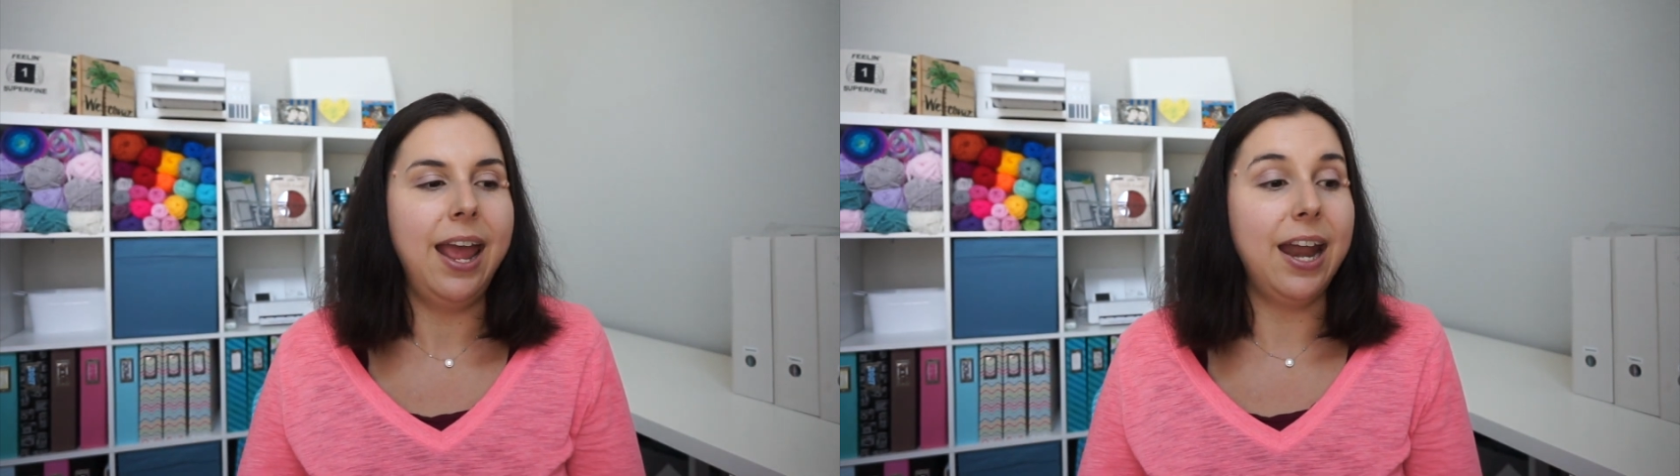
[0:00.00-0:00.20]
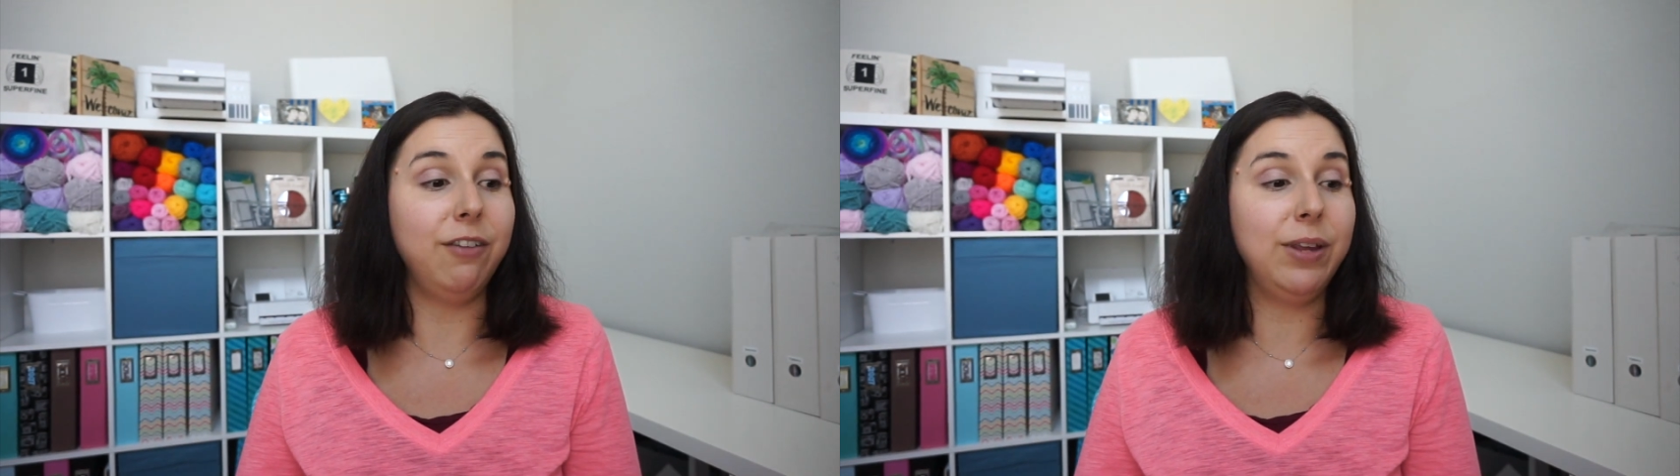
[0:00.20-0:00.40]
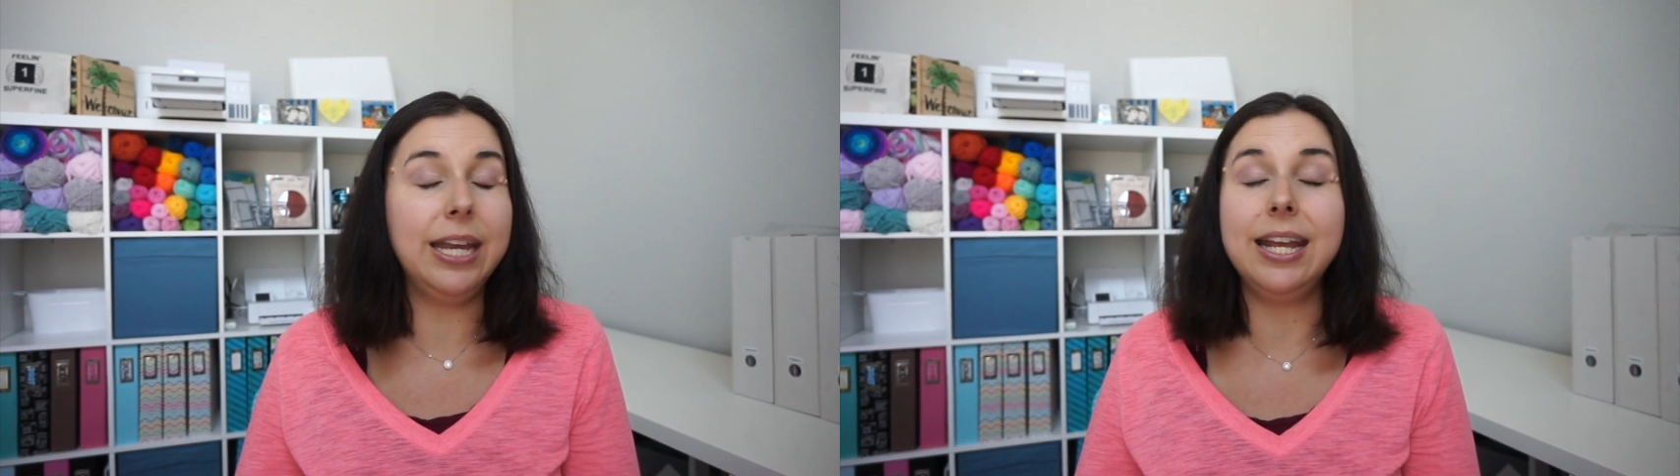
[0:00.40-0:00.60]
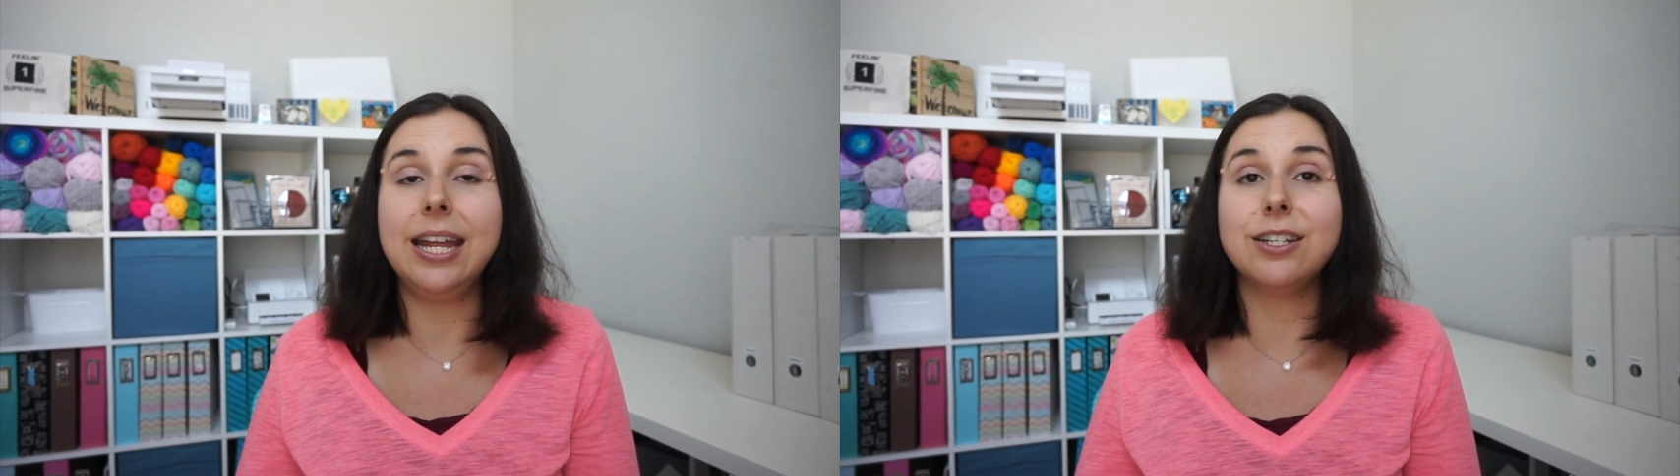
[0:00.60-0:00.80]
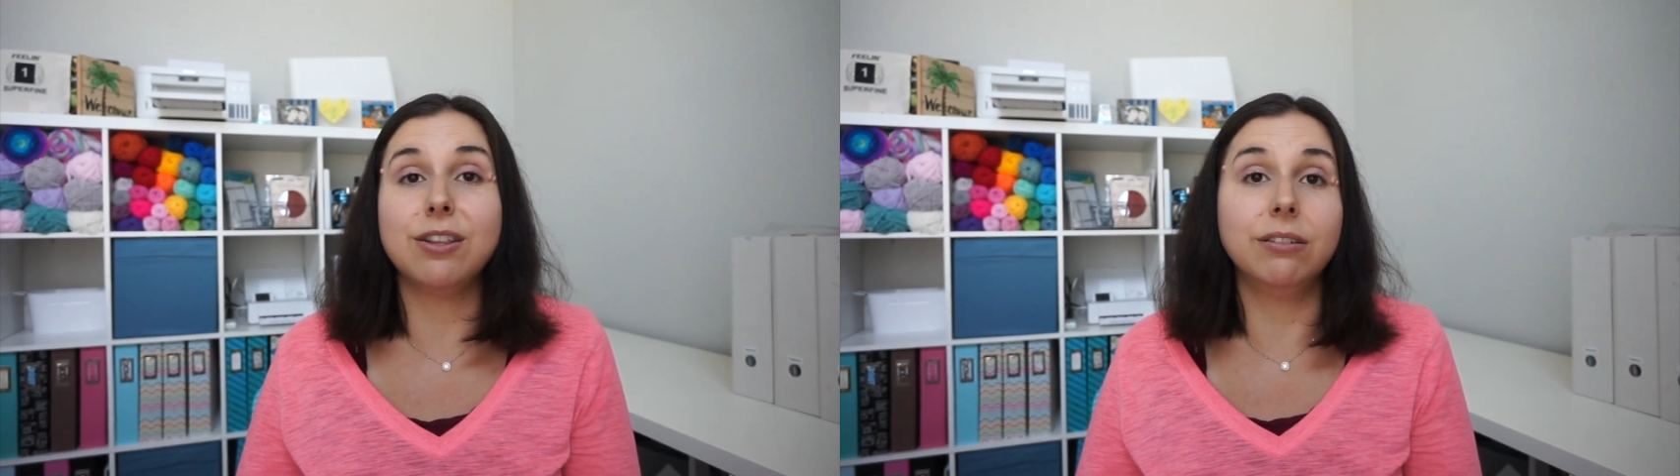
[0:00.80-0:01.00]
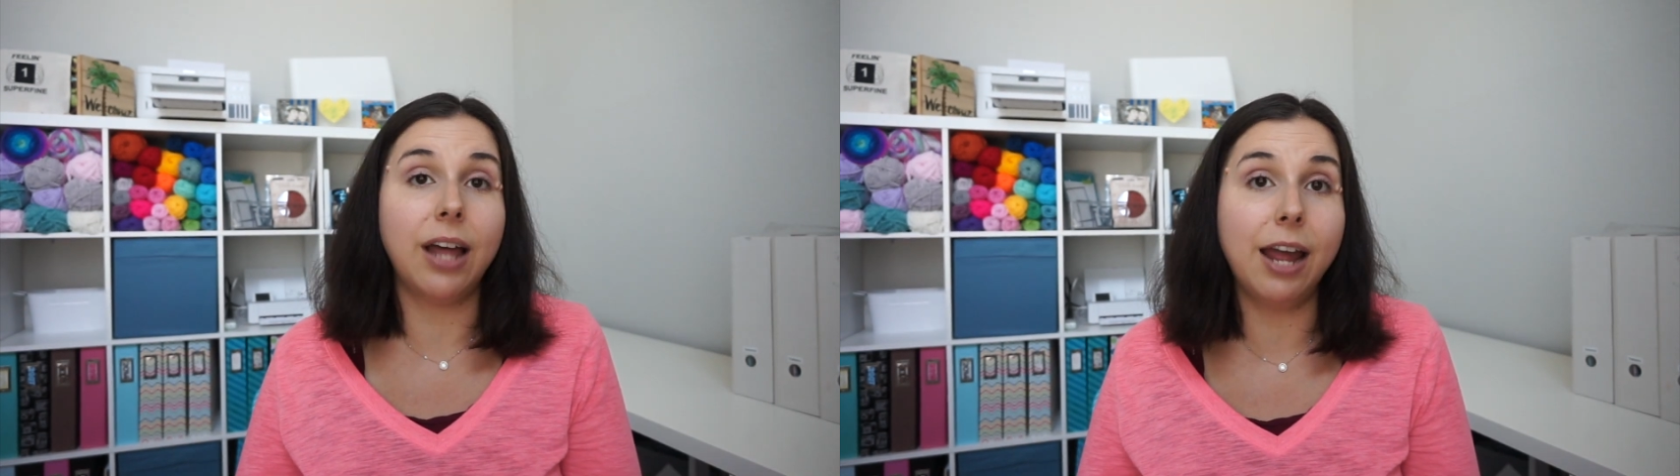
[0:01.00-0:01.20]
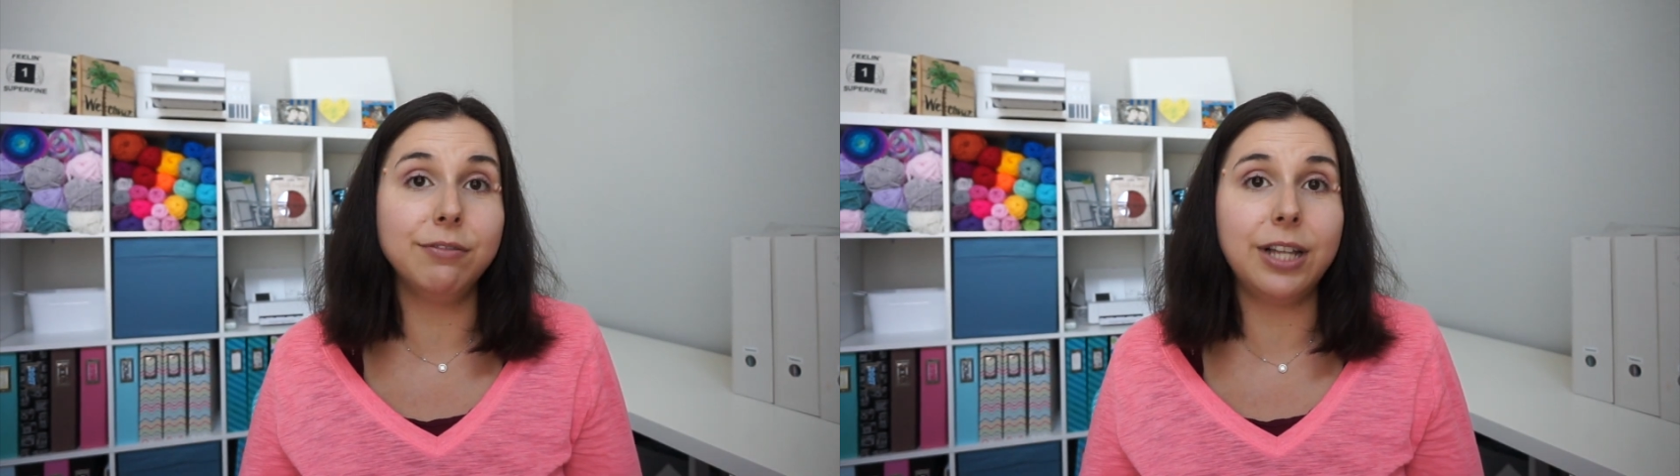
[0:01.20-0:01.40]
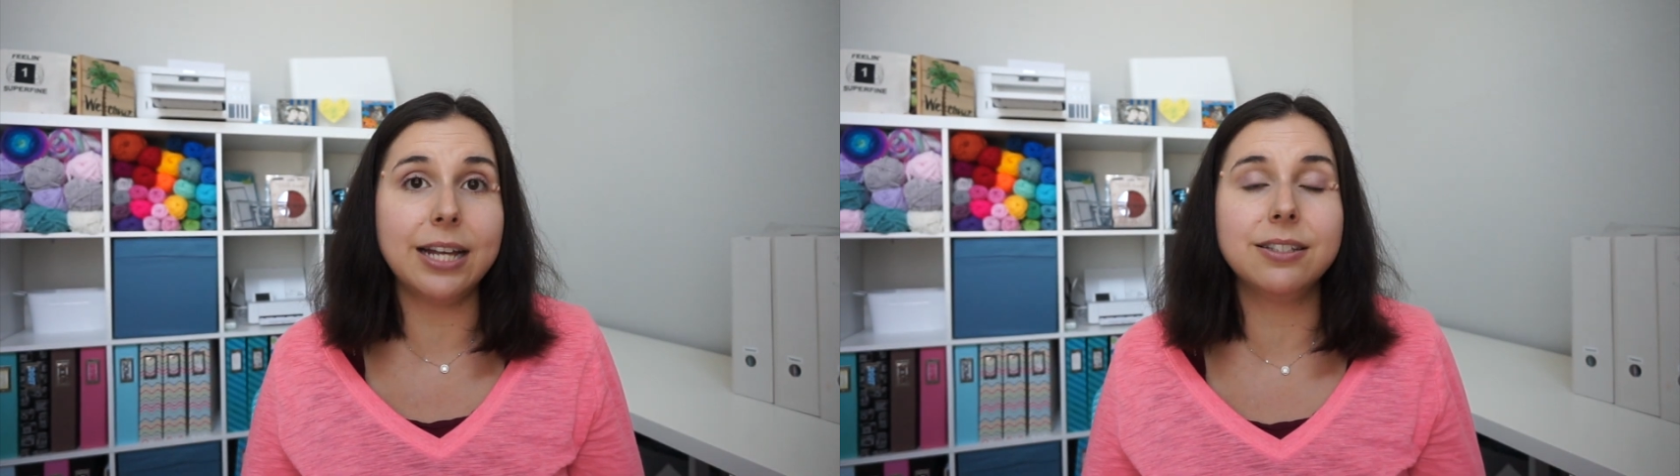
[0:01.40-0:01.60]
and I'm getting into the
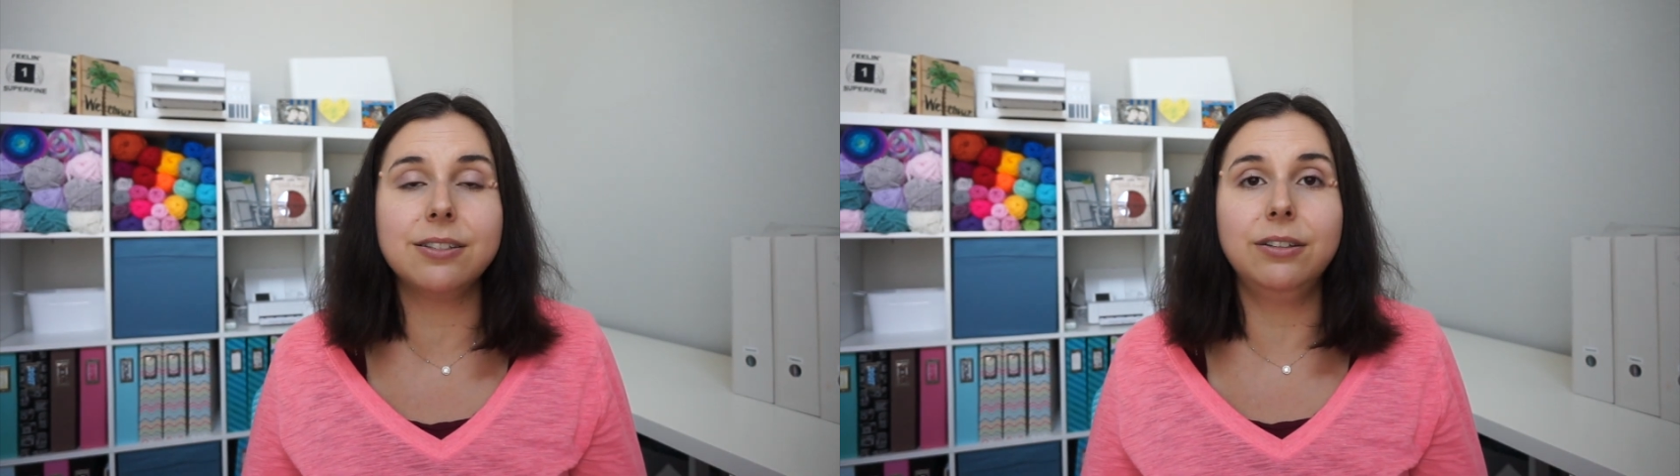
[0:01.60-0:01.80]
live classes